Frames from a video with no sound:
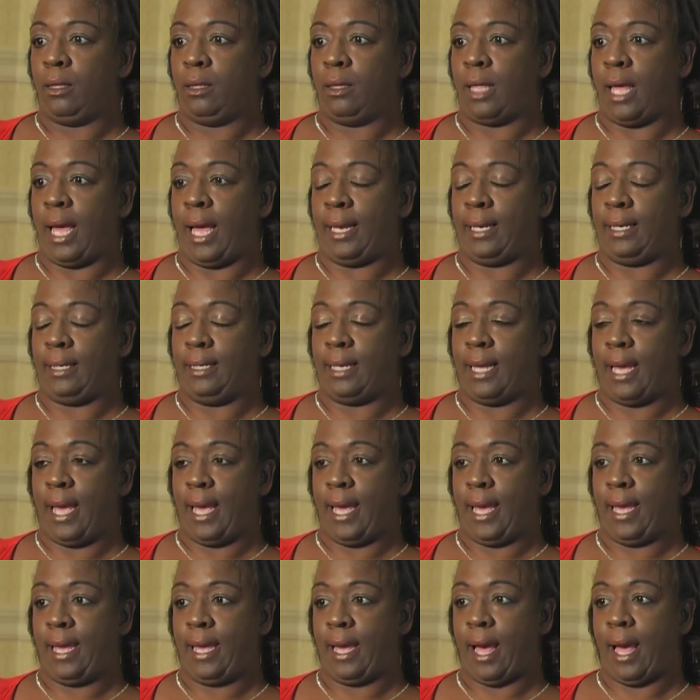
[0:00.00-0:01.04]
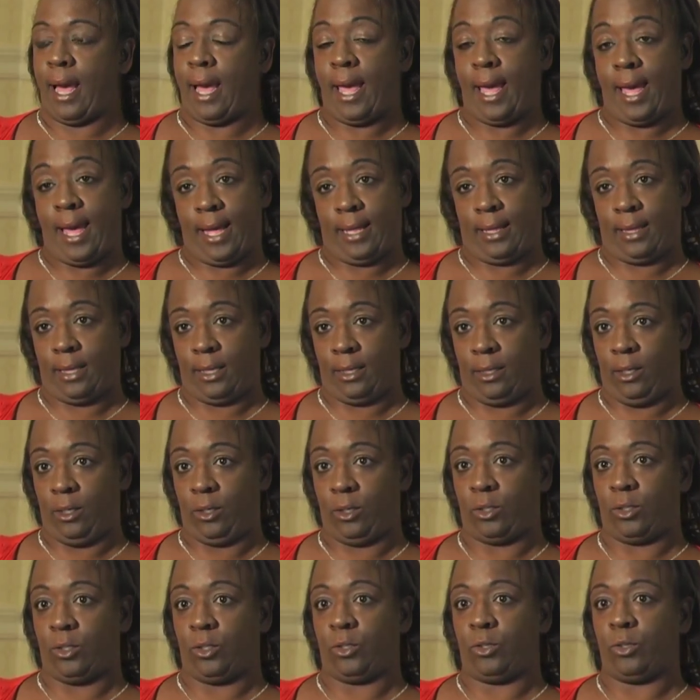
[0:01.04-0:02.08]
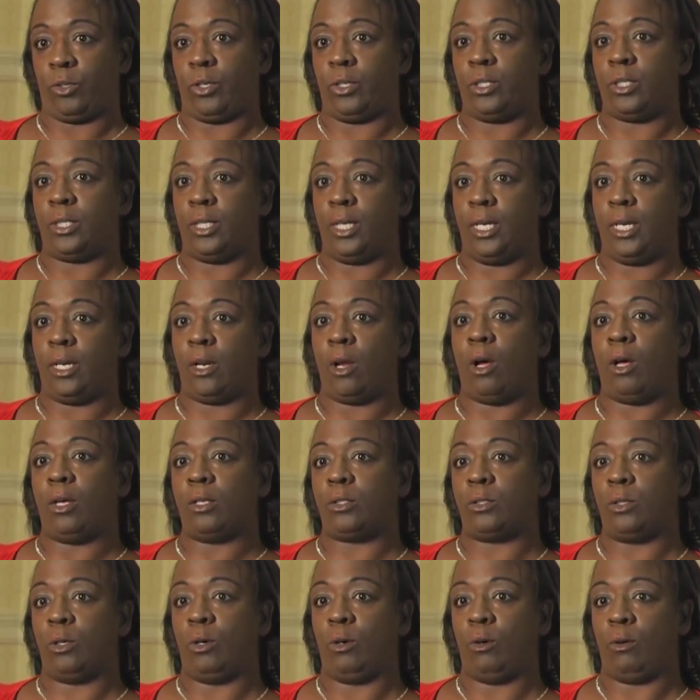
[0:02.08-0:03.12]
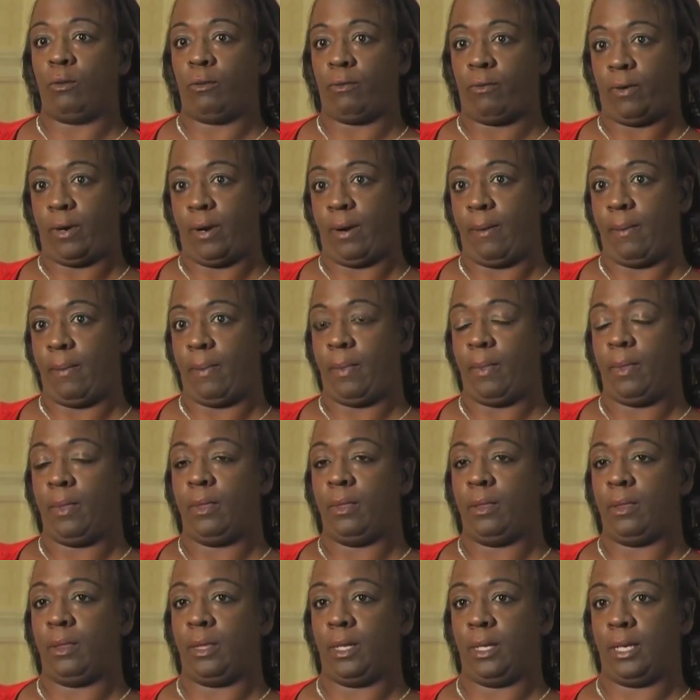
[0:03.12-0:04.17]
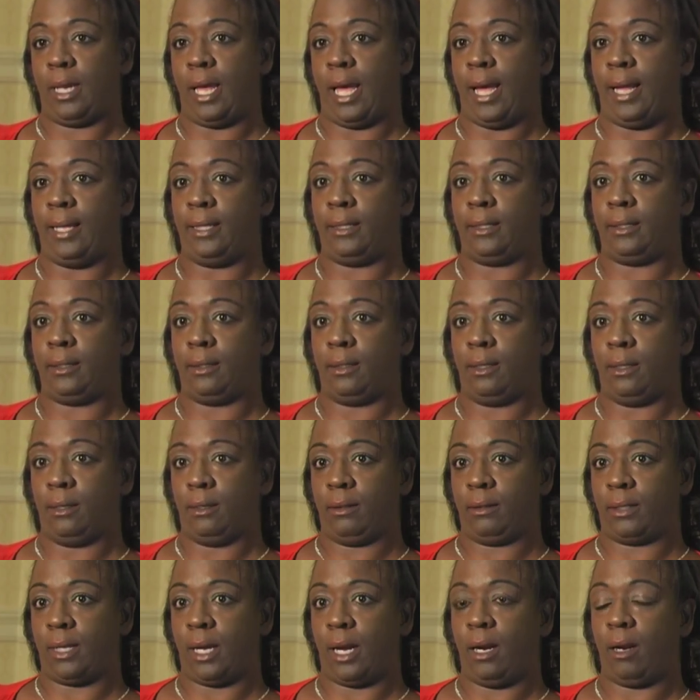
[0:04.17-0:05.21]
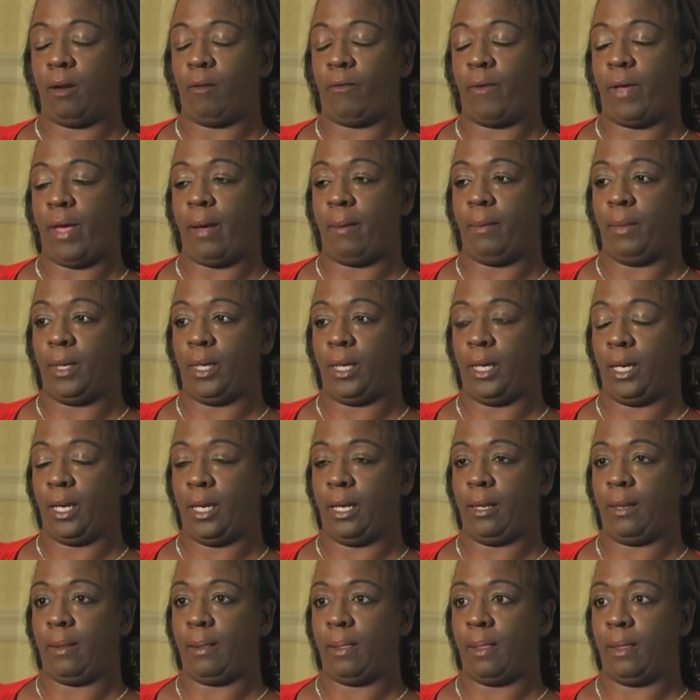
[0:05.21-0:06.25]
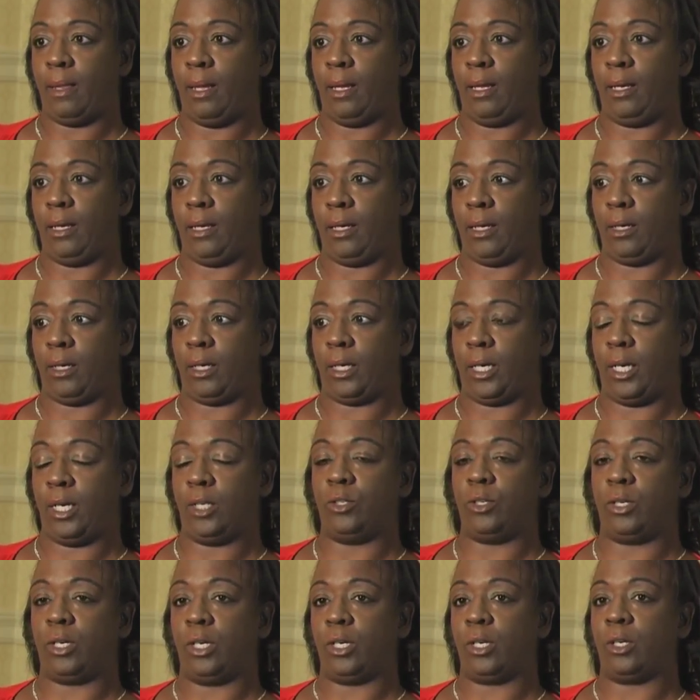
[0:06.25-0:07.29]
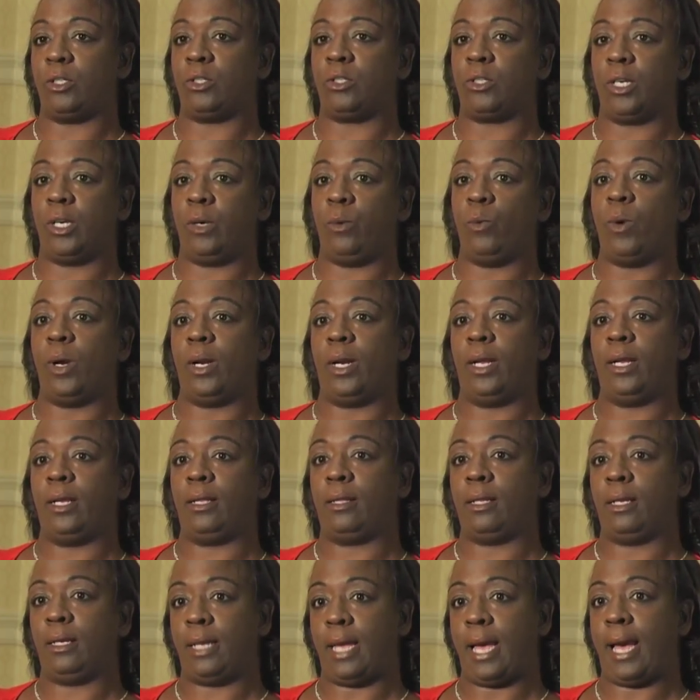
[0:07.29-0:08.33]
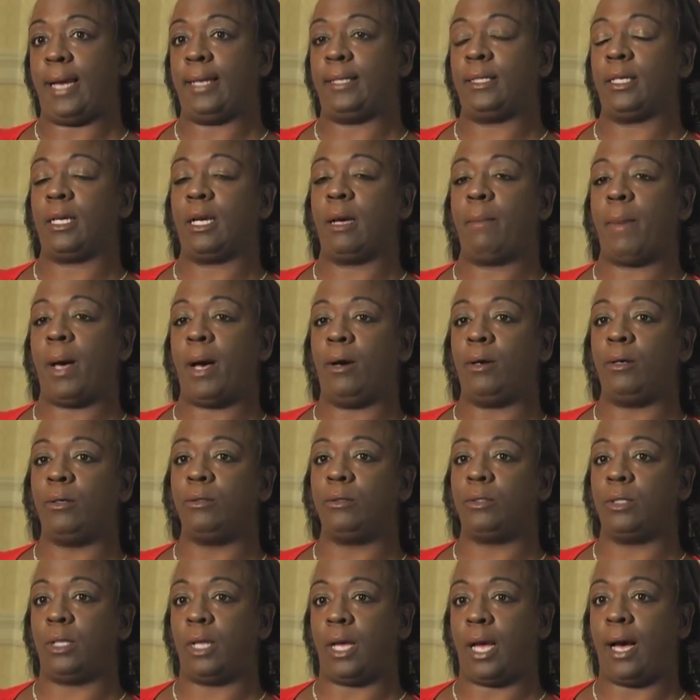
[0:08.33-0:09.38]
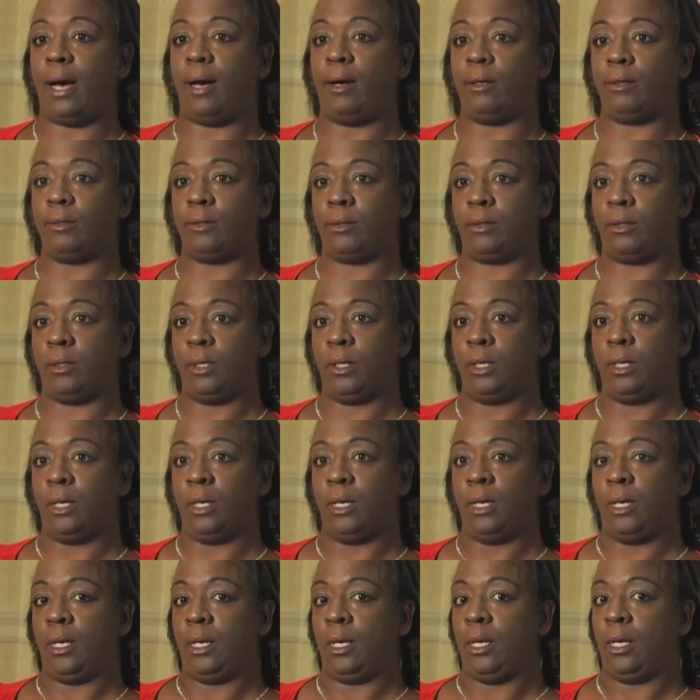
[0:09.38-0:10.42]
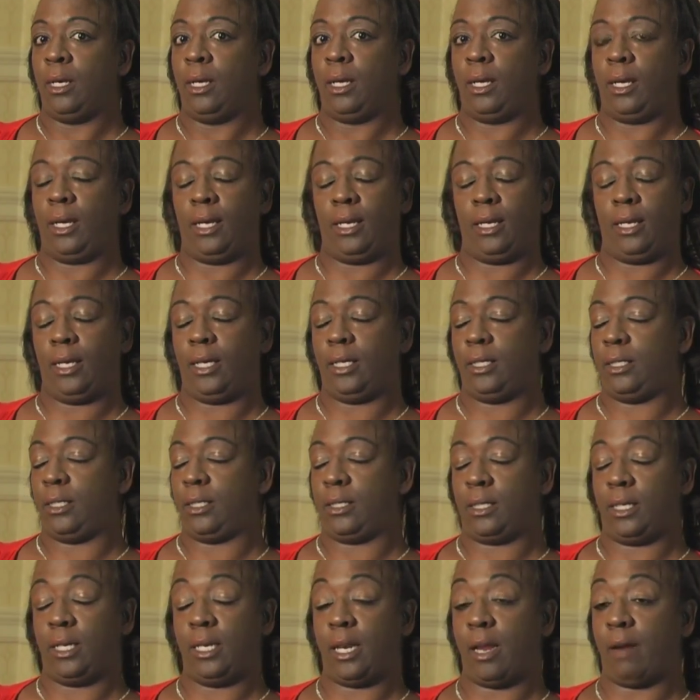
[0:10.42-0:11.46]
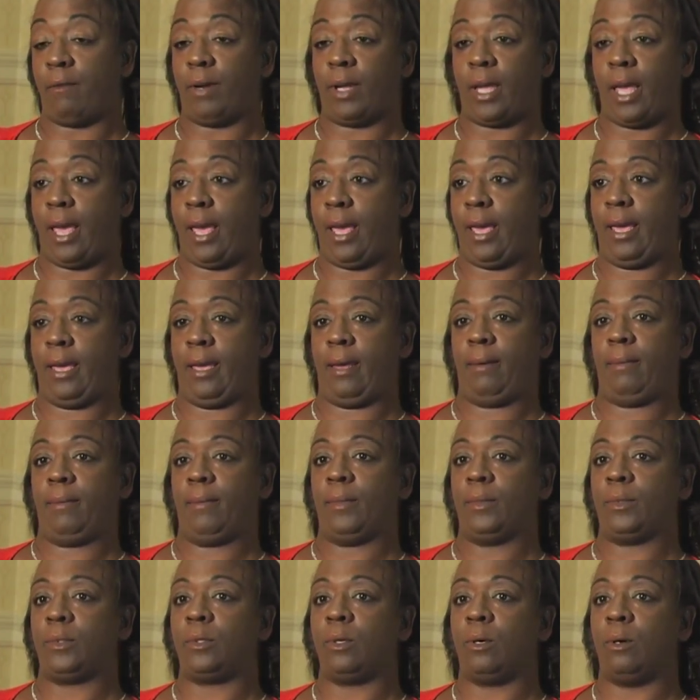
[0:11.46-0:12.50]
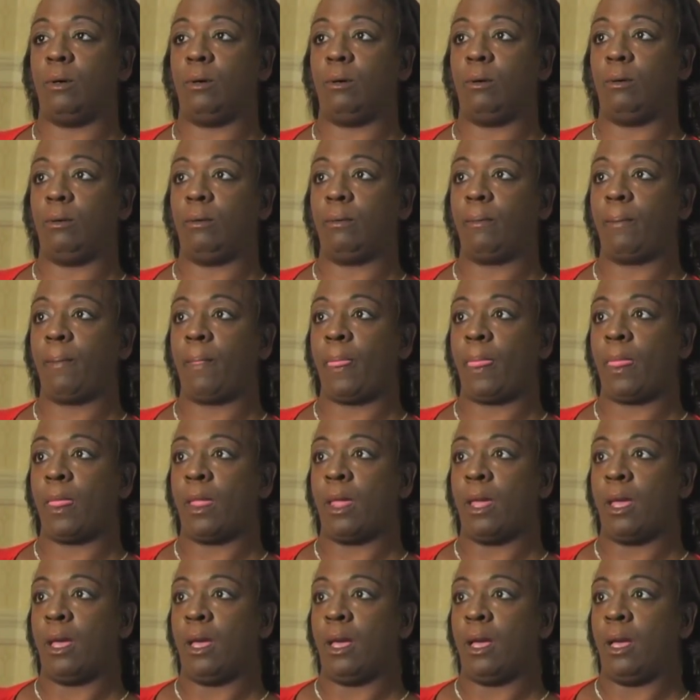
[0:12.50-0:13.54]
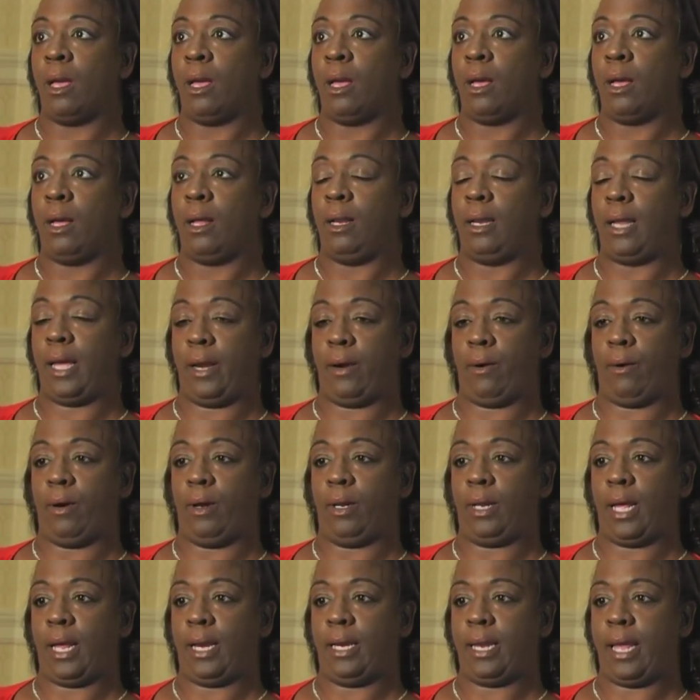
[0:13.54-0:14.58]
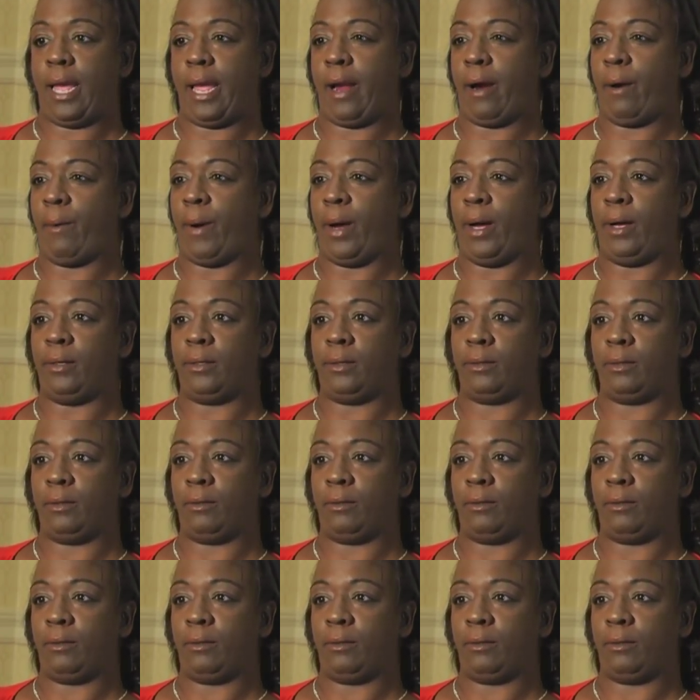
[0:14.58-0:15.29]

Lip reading: that day I had the little sister Christine also from the dad's side of the family, and Kendrec and Christine wanted the dad to come out to the house, and he never came. So later on that day, around